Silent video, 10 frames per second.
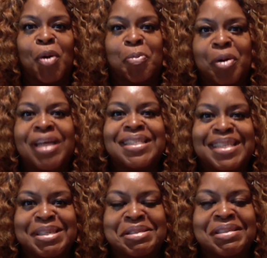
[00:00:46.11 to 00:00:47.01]
a
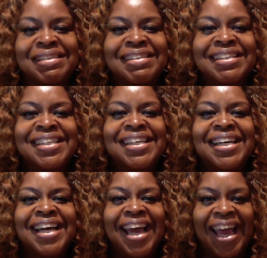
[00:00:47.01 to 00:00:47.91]
present.
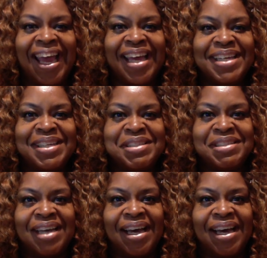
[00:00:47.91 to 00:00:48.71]
And